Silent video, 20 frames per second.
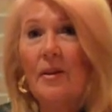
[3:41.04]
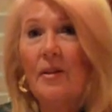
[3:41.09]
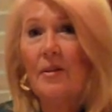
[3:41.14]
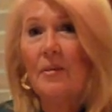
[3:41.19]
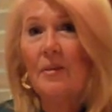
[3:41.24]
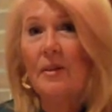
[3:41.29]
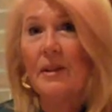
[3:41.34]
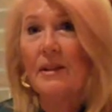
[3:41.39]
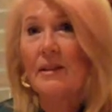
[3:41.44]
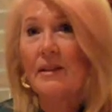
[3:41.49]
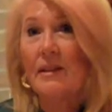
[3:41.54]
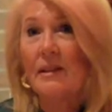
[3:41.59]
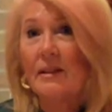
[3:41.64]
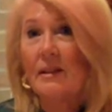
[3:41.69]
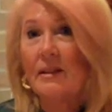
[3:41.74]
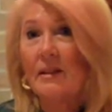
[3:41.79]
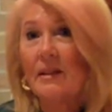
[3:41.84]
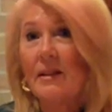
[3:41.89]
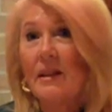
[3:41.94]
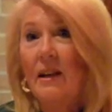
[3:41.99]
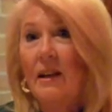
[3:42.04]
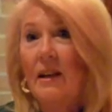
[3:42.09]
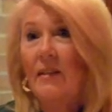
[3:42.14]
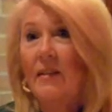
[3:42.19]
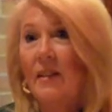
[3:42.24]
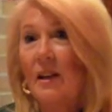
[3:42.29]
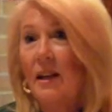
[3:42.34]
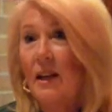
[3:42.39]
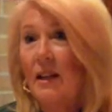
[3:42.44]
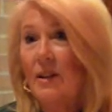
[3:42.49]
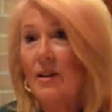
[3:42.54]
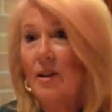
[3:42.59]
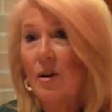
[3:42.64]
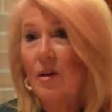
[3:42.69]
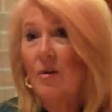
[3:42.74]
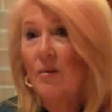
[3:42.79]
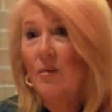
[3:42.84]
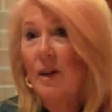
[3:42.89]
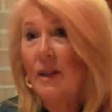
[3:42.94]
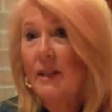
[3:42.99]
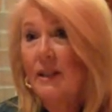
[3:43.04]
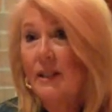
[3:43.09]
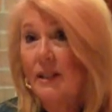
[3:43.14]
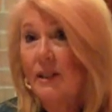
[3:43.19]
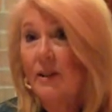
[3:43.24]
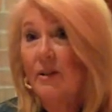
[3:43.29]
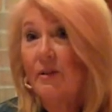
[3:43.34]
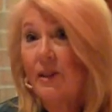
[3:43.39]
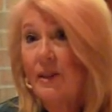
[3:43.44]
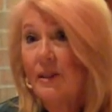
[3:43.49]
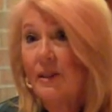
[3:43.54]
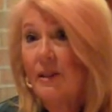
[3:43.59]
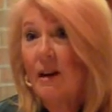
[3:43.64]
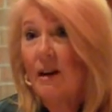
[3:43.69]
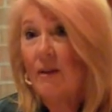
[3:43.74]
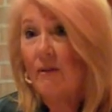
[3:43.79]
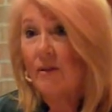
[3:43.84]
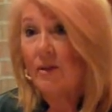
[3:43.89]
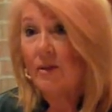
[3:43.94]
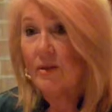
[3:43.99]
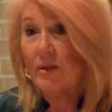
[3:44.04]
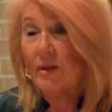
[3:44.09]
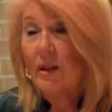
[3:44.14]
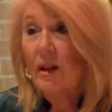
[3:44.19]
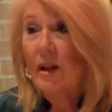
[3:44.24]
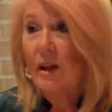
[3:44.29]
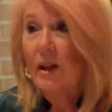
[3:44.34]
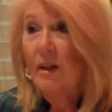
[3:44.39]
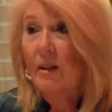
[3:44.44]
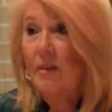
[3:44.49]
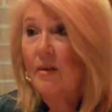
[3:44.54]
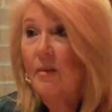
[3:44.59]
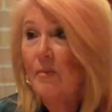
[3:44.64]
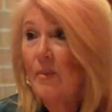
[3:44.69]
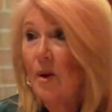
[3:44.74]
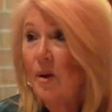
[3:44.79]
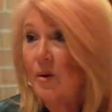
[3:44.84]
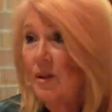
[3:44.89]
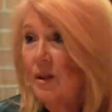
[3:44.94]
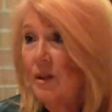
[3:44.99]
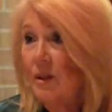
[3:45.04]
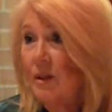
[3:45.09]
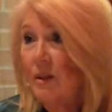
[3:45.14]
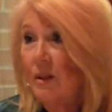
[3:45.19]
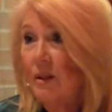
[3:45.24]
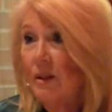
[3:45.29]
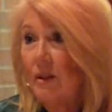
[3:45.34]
of the reasons that I don't write series novels. The most